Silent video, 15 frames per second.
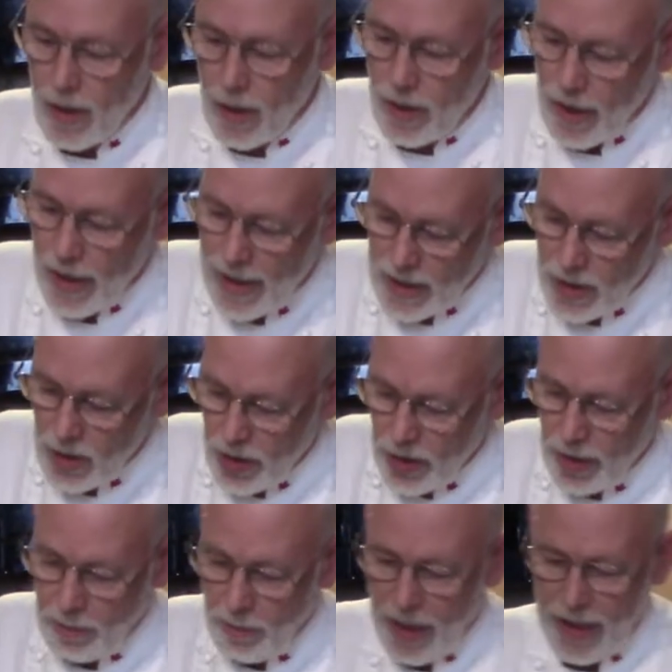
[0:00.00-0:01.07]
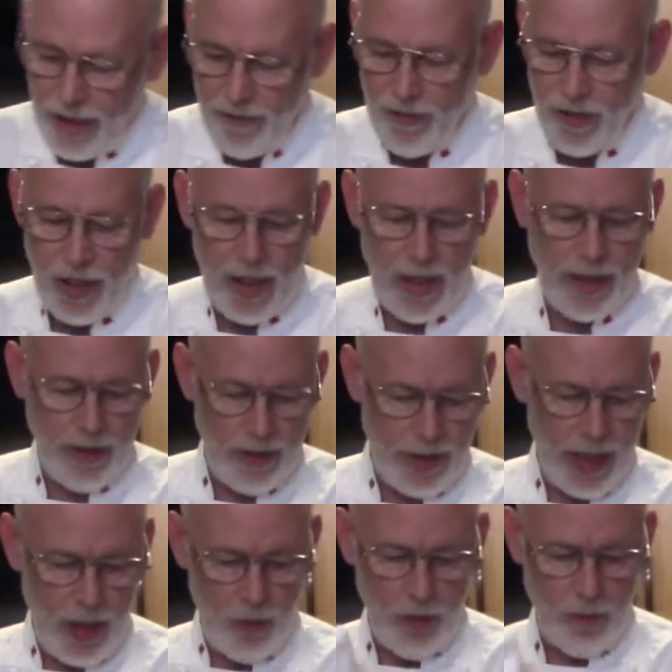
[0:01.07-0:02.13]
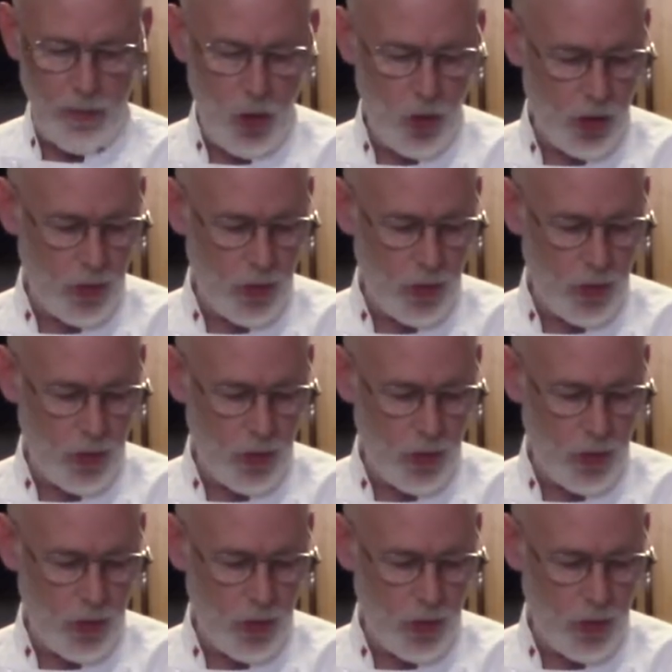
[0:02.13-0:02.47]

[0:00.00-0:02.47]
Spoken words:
That's looking mighty fine. Now in both